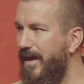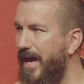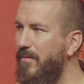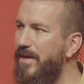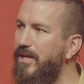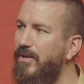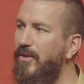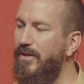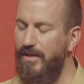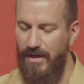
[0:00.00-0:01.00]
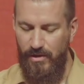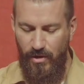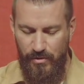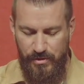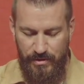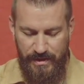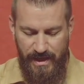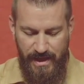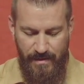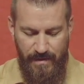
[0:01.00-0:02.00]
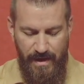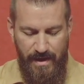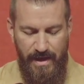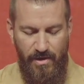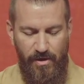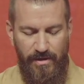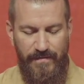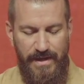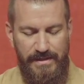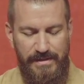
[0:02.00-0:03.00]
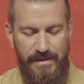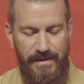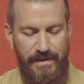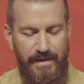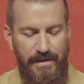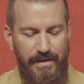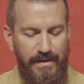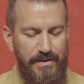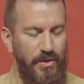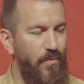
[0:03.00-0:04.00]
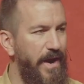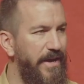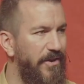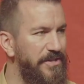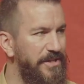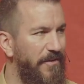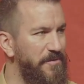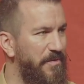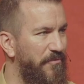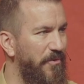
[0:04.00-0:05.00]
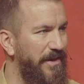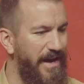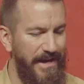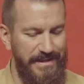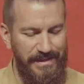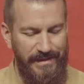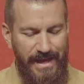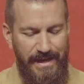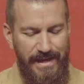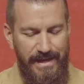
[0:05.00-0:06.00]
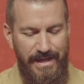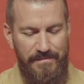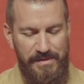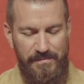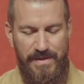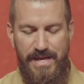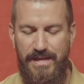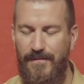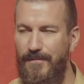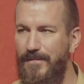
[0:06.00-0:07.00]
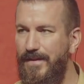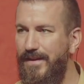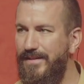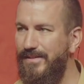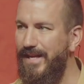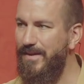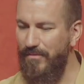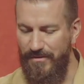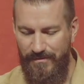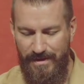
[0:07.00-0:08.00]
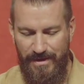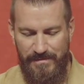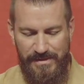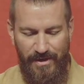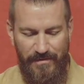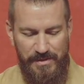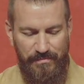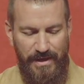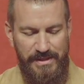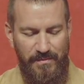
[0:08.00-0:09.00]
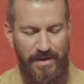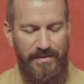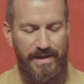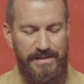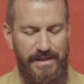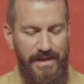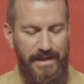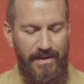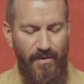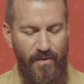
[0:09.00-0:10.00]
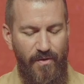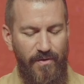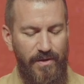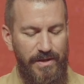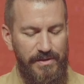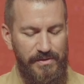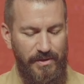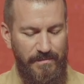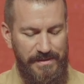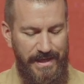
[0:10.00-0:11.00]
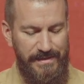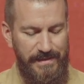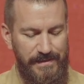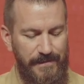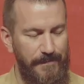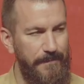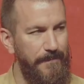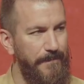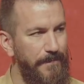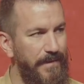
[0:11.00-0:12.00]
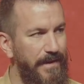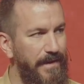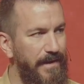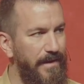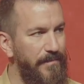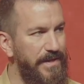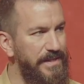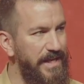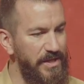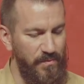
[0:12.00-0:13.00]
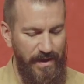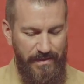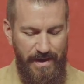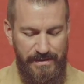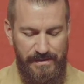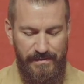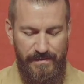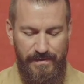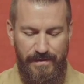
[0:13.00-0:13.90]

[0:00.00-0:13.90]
How do we get closer to Him in all of this? To quiet ourselves before God and to let Him speak, to let Him reveal Himself as present with us in all circumstances. Because He is with us,